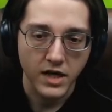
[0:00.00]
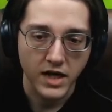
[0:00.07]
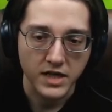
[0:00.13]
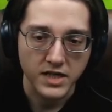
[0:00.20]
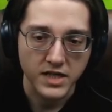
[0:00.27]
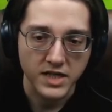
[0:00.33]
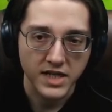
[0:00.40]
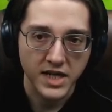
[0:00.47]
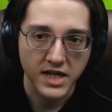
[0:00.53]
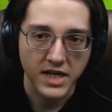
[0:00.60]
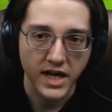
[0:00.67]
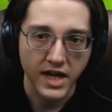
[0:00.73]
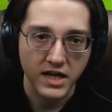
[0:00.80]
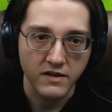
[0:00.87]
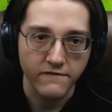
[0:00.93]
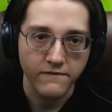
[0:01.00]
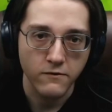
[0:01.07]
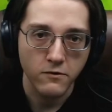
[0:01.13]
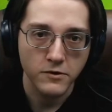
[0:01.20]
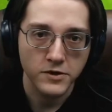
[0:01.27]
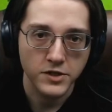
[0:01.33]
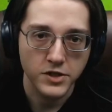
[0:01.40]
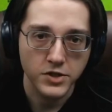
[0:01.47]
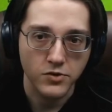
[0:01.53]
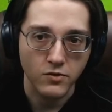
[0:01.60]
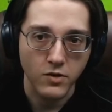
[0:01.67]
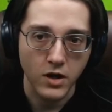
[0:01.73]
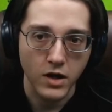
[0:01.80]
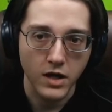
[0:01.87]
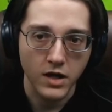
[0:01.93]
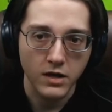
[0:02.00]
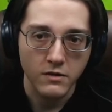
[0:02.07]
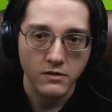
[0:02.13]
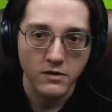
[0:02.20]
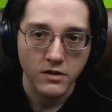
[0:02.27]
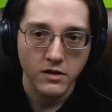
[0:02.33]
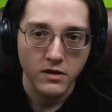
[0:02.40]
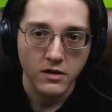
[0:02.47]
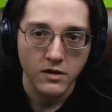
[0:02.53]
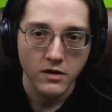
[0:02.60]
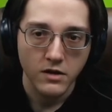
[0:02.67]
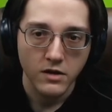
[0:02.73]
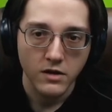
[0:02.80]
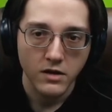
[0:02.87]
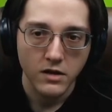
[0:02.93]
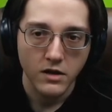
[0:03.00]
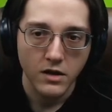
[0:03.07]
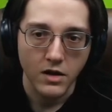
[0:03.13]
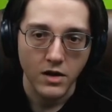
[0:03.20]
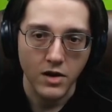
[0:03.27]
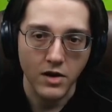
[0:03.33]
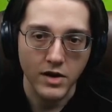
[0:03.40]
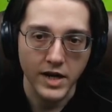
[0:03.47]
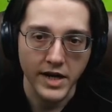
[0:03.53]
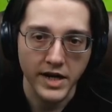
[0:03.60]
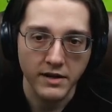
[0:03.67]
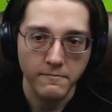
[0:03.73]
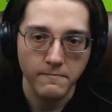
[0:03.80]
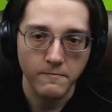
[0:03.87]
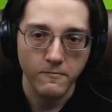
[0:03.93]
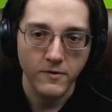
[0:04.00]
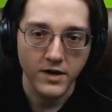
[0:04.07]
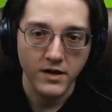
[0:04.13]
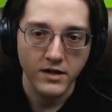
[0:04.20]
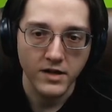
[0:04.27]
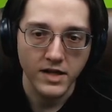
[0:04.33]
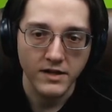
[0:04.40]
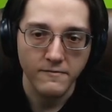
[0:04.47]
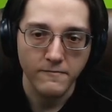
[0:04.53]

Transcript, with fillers: a stick, and four straw. Alright, well,